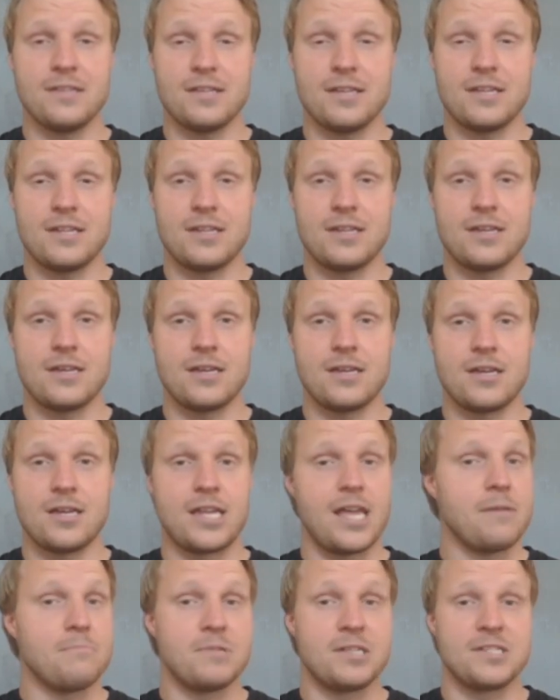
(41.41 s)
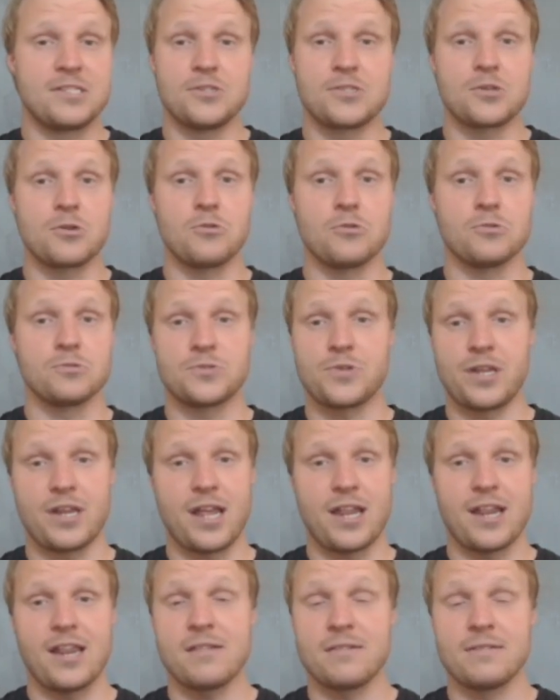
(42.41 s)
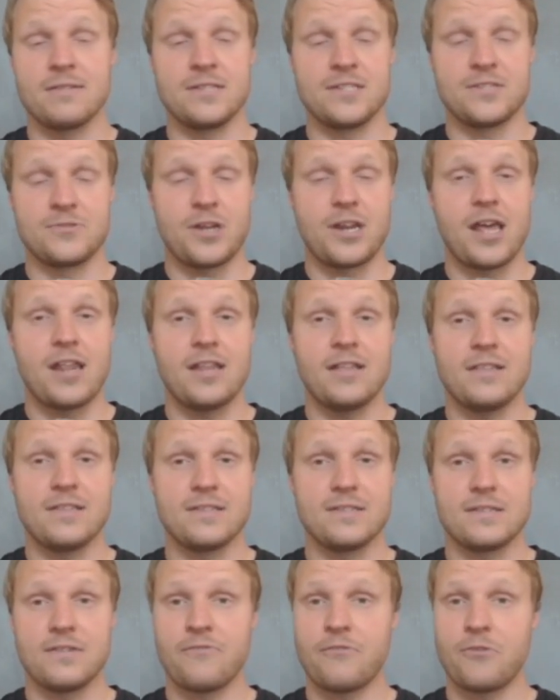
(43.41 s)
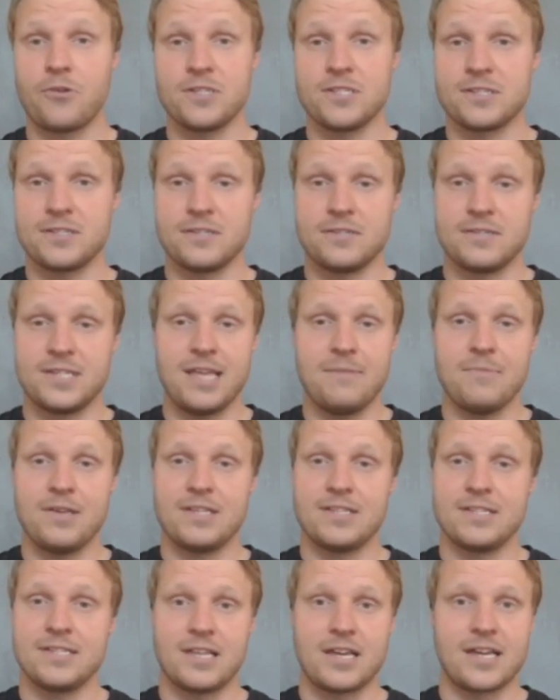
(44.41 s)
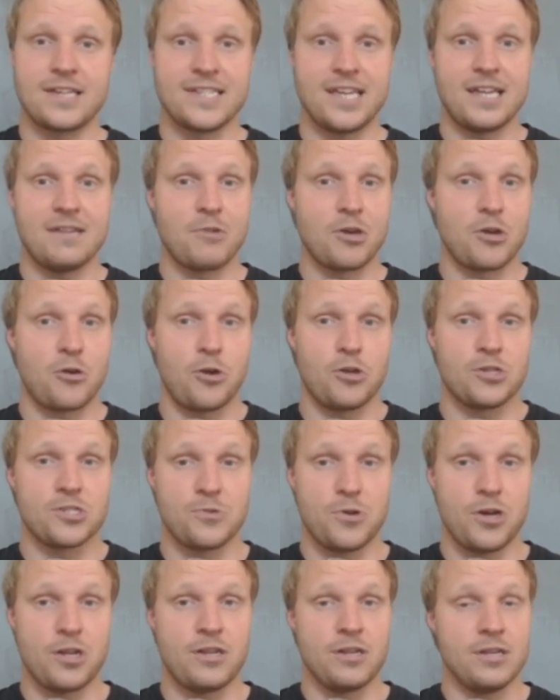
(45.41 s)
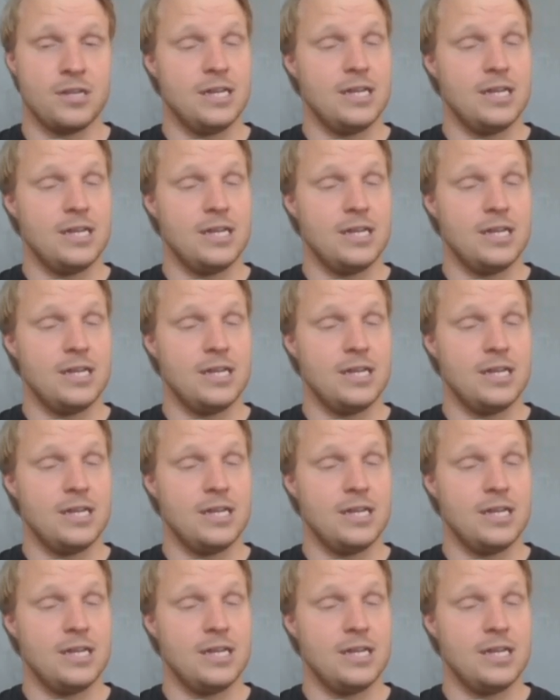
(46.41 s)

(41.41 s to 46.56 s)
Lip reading: And yeah, let's just go straight at it. The first team is, like I said, my current squad.